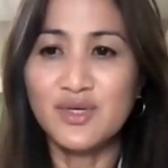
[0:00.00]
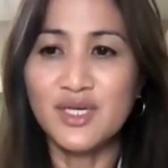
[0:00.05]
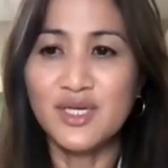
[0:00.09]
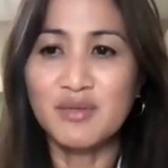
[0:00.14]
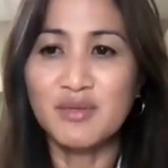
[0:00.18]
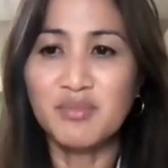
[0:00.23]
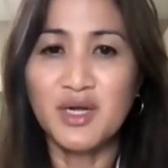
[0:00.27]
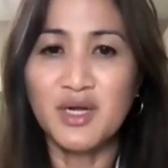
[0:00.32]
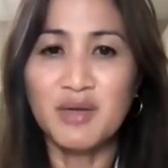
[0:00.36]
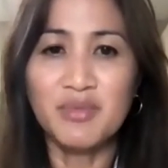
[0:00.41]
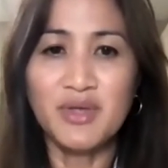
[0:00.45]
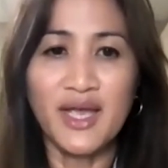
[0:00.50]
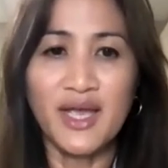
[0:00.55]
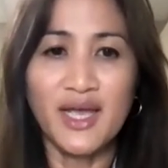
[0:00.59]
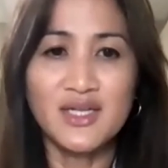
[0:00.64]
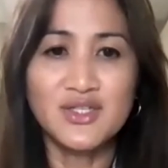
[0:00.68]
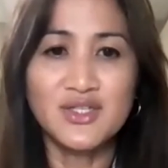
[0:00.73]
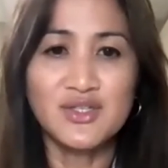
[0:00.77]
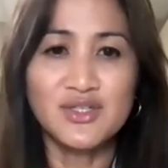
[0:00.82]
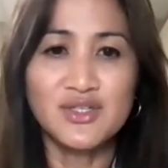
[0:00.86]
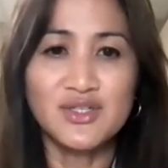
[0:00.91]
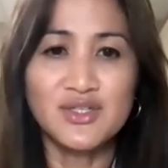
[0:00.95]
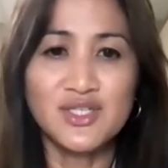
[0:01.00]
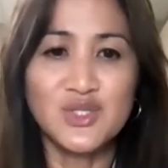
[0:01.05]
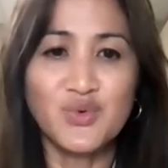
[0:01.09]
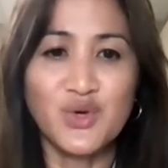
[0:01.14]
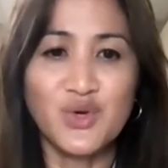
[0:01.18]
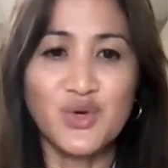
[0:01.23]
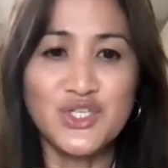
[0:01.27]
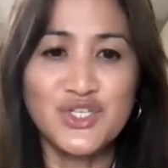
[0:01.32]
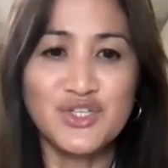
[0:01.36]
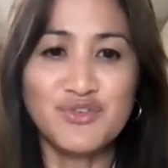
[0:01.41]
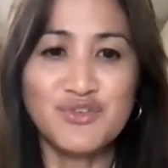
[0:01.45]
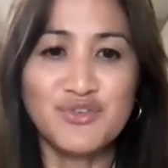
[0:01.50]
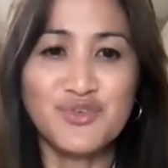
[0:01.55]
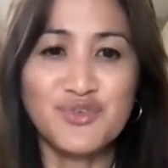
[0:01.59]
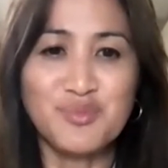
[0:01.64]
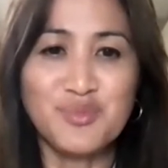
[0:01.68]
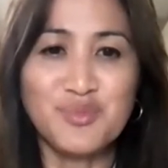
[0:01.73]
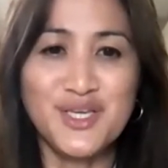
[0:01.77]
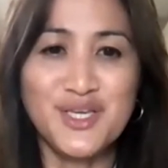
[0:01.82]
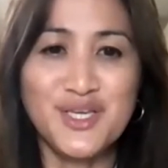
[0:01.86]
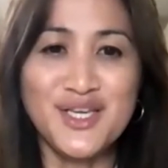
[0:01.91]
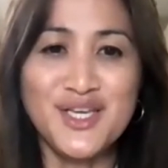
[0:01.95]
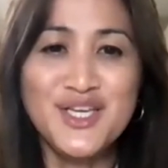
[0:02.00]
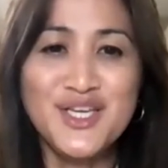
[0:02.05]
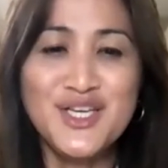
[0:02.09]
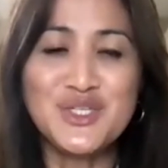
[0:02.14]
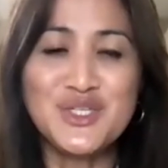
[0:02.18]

can probably answer this question for me.